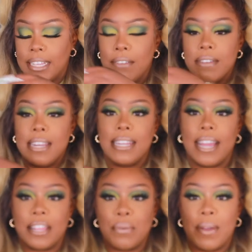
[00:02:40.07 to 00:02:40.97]
I really
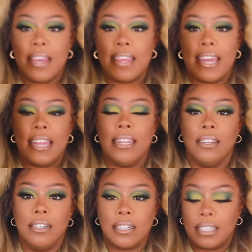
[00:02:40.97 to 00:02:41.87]
like the way that it
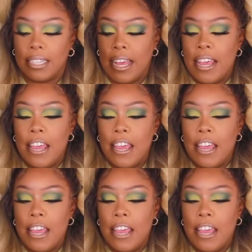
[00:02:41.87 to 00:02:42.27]
looks.